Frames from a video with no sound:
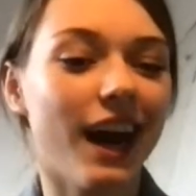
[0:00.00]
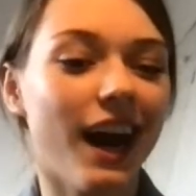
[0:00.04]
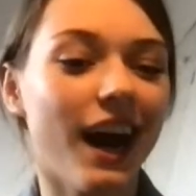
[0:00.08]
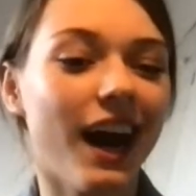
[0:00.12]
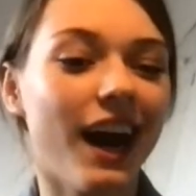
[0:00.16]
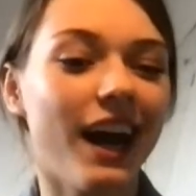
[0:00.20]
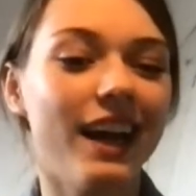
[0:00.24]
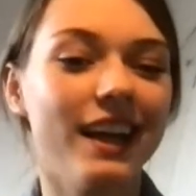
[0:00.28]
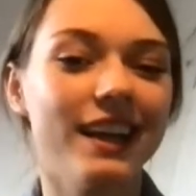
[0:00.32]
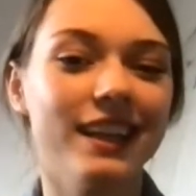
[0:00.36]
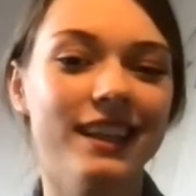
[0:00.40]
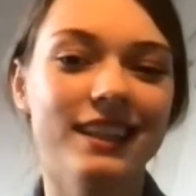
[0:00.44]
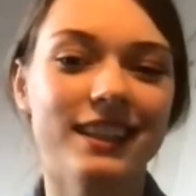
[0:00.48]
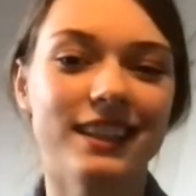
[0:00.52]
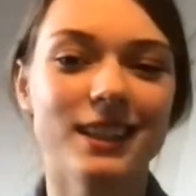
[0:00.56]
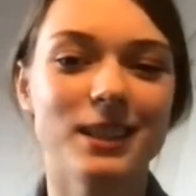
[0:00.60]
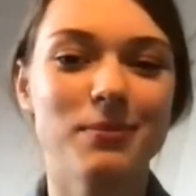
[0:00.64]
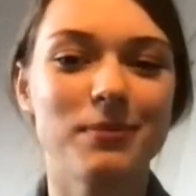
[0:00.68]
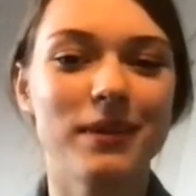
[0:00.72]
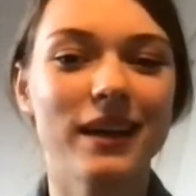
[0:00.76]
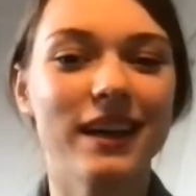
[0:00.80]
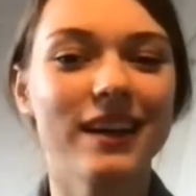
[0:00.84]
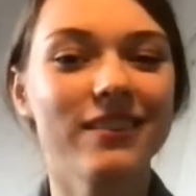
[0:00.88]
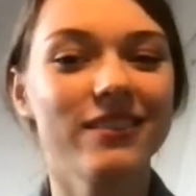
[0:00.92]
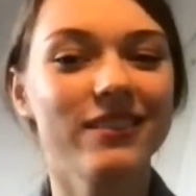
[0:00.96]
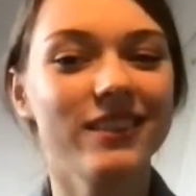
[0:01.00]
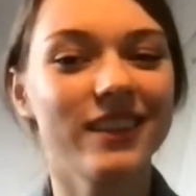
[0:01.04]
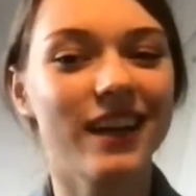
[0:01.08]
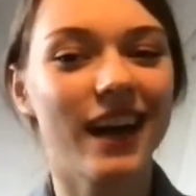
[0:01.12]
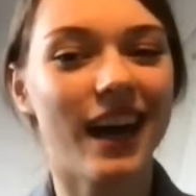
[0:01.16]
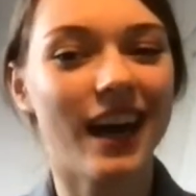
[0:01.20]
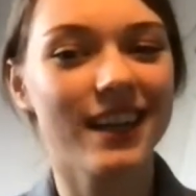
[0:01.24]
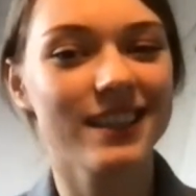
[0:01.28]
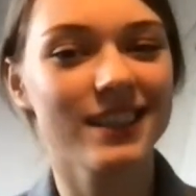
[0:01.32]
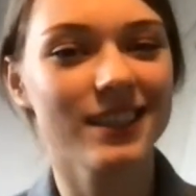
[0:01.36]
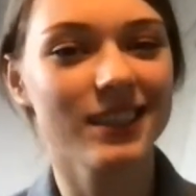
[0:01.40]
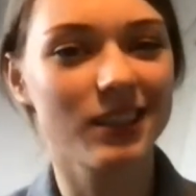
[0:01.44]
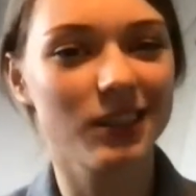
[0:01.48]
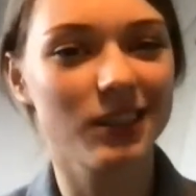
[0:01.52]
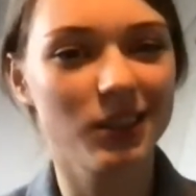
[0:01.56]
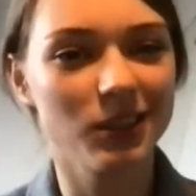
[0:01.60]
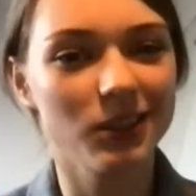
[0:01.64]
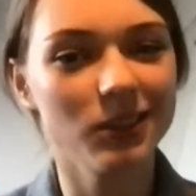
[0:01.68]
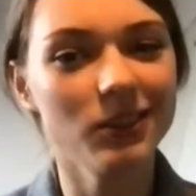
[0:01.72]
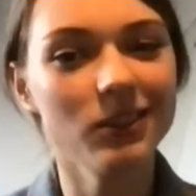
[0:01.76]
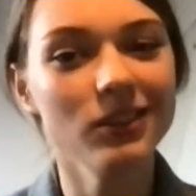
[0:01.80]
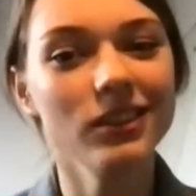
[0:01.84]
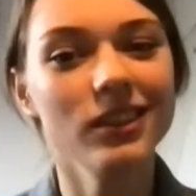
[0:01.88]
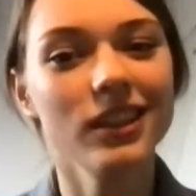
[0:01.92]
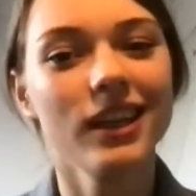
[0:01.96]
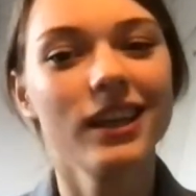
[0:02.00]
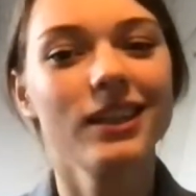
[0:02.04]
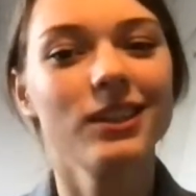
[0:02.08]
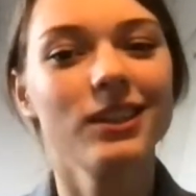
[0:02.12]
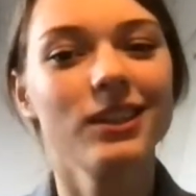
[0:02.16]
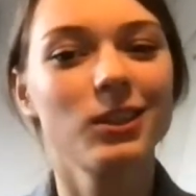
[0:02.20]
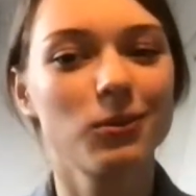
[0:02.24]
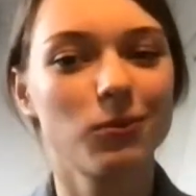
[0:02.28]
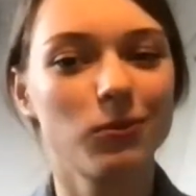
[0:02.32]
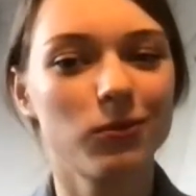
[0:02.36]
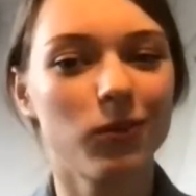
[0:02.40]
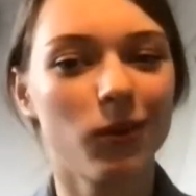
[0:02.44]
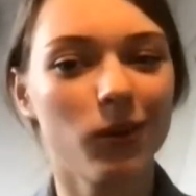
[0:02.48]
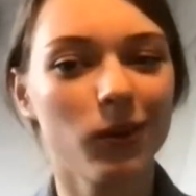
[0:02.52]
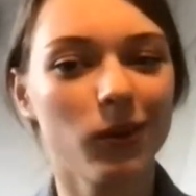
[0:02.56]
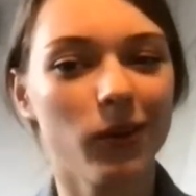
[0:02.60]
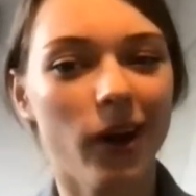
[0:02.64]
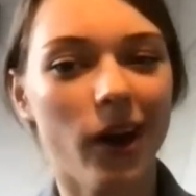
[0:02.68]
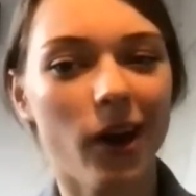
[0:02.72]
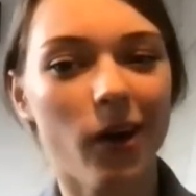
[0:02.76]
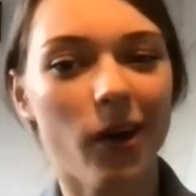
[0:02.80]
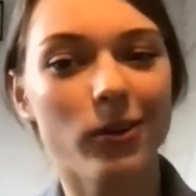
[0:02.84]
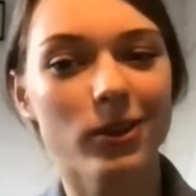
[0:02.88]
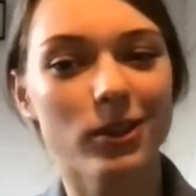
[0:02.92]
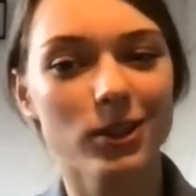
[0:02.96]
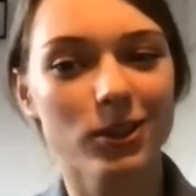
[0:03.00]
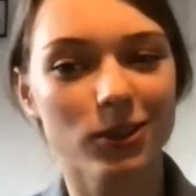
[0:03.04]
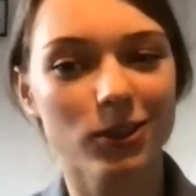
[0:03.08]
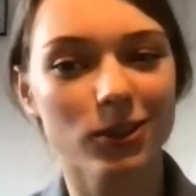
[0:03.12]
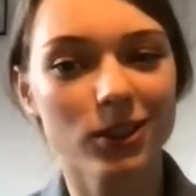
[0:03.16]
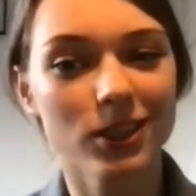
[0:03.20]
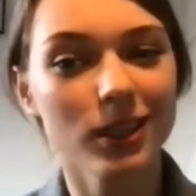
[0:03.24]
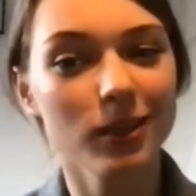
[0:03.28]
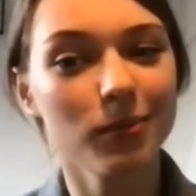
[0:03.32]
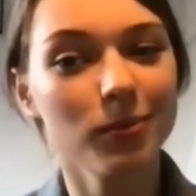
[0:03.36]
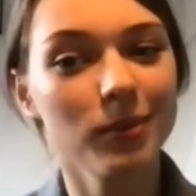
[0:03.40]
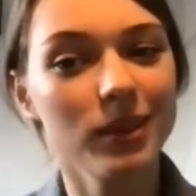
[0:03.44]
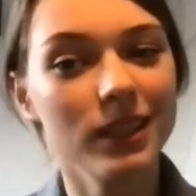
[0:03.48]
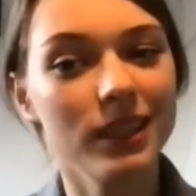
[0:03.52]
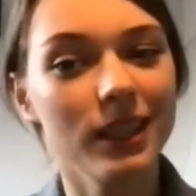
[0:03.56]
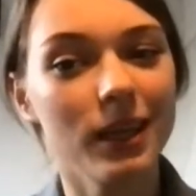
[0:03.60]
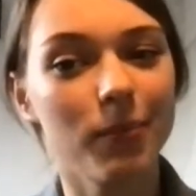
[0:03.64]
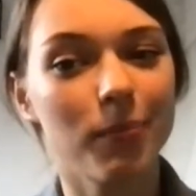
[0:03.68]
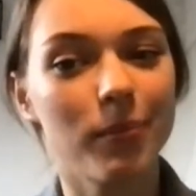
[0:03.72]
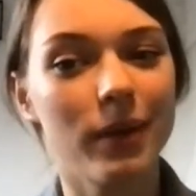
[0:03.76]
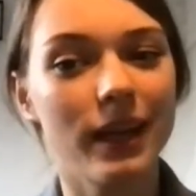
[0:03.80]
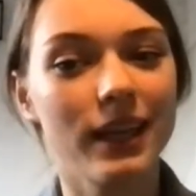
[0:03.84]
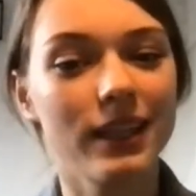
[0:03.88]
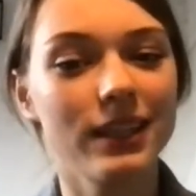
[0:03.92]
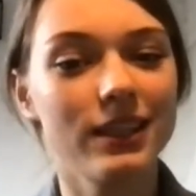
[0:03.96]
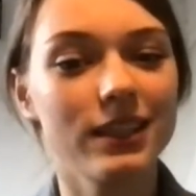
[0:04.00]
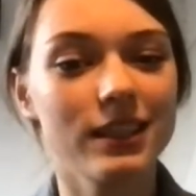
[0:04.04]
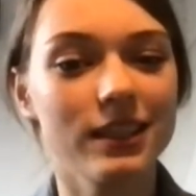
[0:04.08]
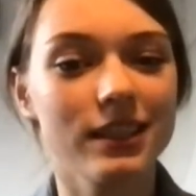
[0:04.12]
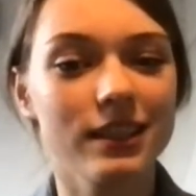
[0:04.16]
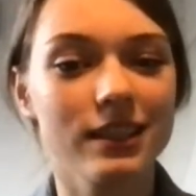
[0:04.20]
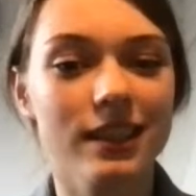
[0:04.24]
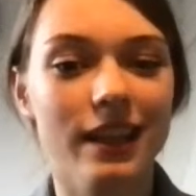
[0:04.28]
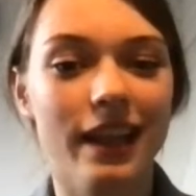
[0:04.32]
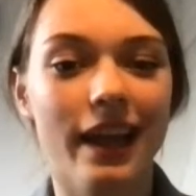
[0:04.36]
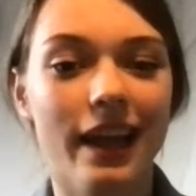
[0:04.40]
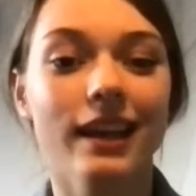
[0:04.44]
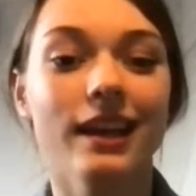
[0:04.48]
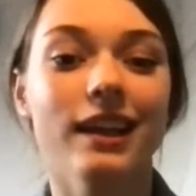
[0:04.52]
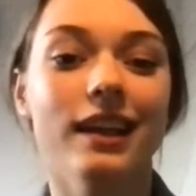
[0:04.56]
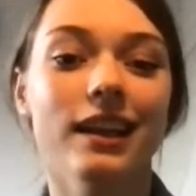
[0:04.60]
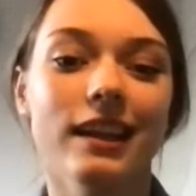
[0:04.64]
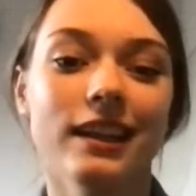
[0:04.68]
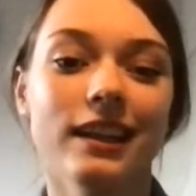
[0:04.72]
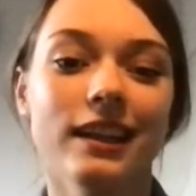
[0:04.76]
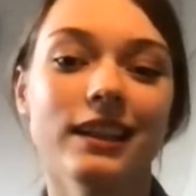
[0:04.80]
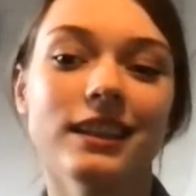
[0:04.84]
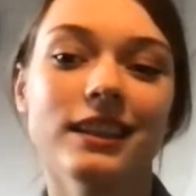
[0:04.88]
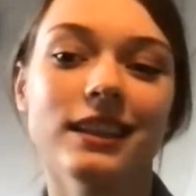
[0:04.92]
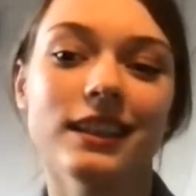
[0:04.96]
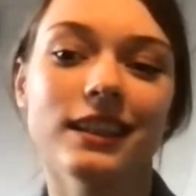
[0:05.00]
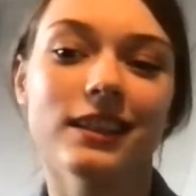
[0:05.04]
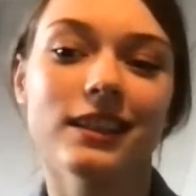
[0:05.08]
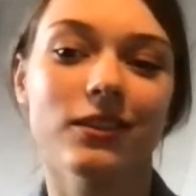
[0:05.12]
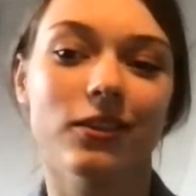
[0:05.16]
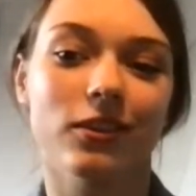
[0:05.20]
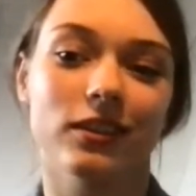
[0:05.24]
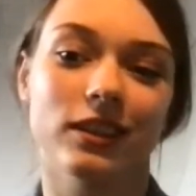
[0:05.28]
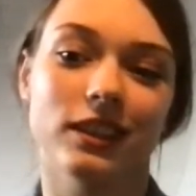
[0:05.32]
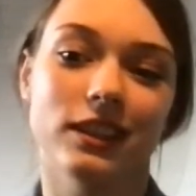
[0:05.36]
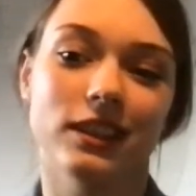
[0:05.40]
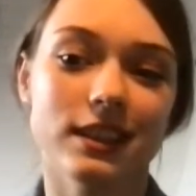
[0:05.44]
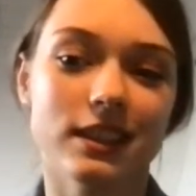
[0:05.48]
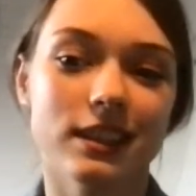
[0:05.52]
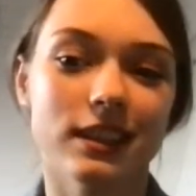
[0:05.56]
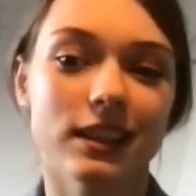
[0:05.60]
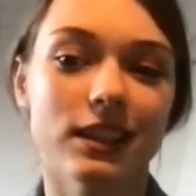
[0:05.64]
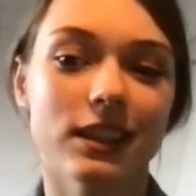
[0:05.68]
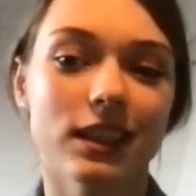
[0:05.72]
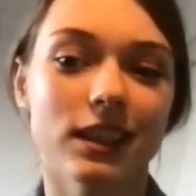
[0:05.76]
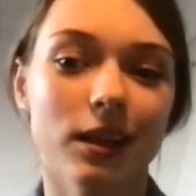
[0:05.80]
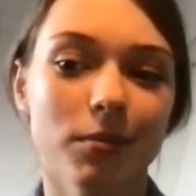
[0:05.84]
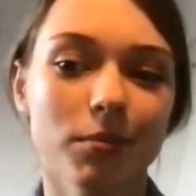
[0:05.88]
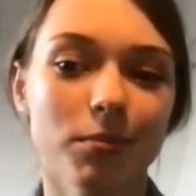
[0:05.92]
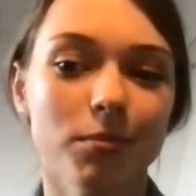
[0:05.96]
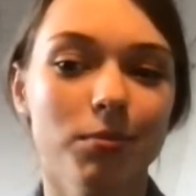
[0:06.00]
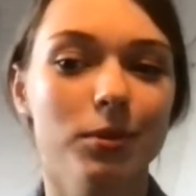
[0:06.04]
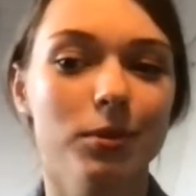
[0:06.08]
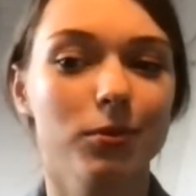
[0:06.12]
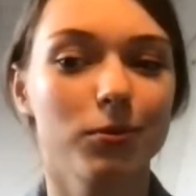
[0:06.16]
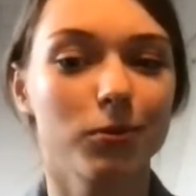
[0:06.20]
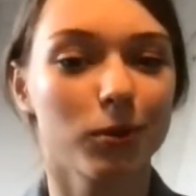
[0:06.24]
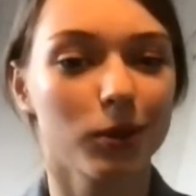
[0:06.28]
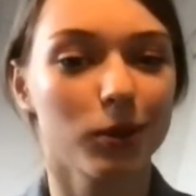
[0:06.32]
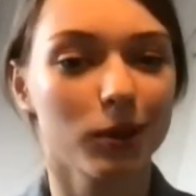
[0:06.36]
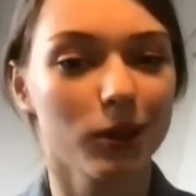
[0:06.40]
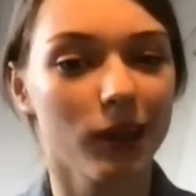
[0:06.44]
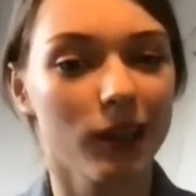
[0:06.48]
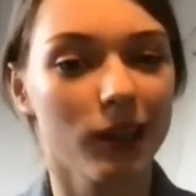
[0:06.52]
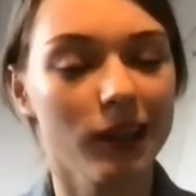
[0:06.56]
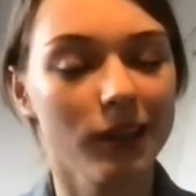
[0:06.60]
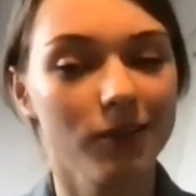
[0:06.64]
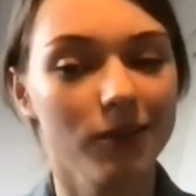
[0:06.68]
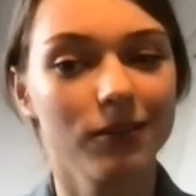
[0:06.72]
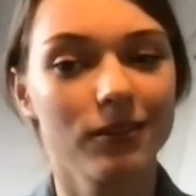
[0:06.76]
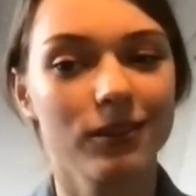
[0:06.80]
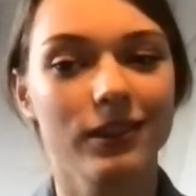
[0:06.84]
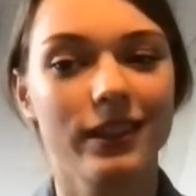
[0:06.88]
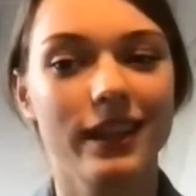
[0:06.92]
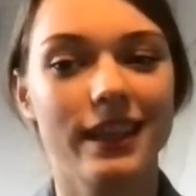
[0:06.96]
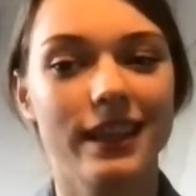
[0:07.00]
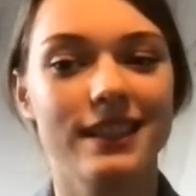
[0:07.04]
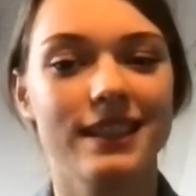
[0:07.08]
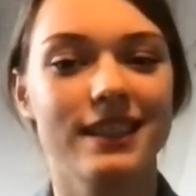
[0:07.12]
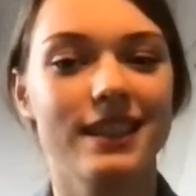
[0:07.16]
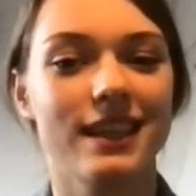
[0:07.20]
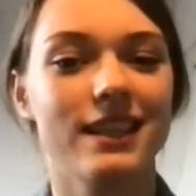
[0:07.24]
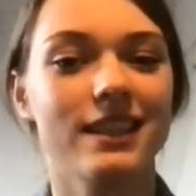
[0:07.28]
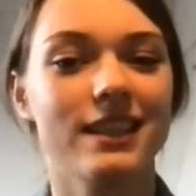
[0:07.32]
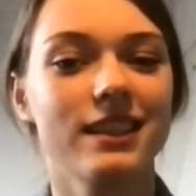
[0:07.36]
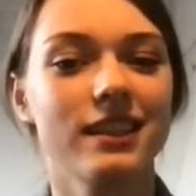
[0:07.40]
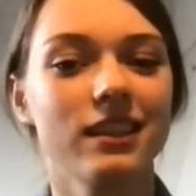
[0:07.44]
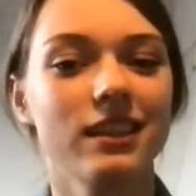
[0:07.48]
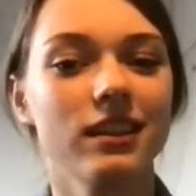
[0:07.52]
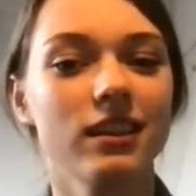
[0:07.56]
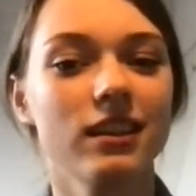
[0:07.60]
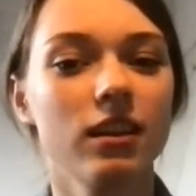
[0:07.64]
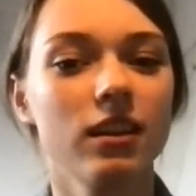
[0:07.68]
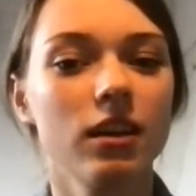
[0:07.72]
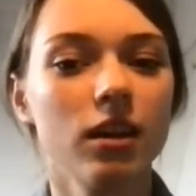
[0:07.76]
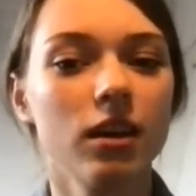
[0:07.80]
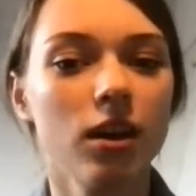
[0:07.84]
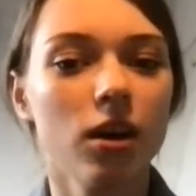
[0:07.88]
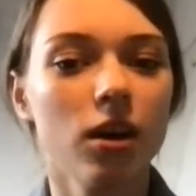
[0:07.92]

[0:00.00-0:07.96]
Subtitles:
I respectfully ask you to follow our social media pages like LinkedIn or Instagram before you leave today's session.